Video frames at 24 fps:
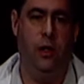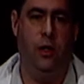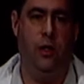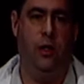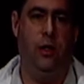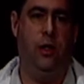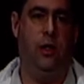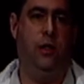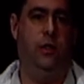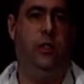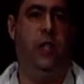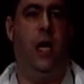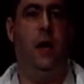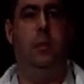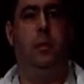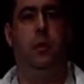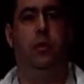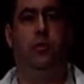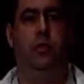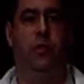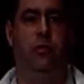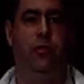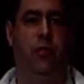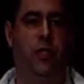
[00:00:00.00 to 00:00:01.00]
example
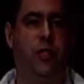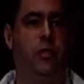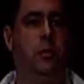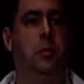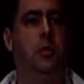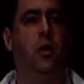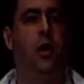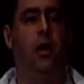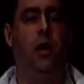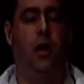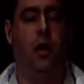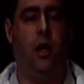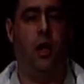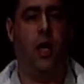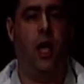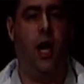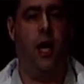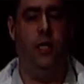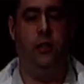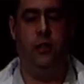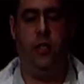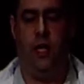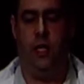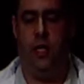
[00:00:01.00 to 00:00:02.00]
of divisible
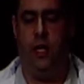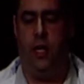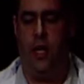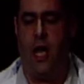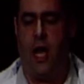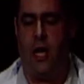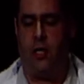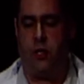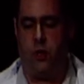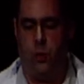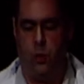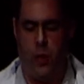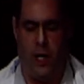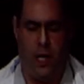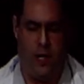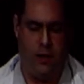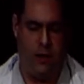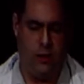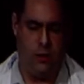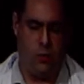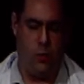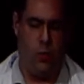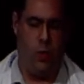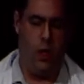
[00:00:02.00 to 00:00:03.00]
content in action. We had
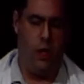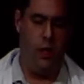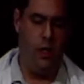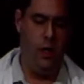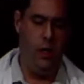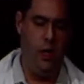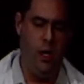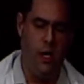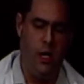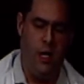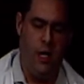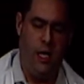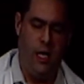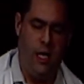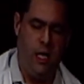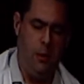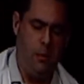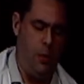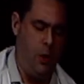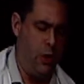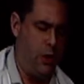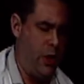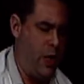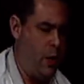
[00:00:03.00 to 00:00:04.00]
this one
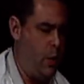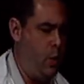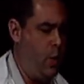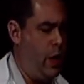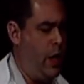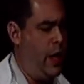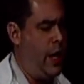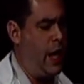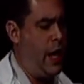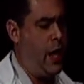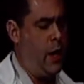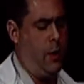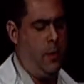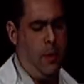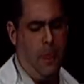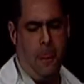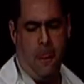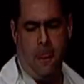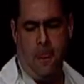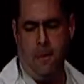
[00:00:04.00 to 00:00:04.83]
ebook that went out.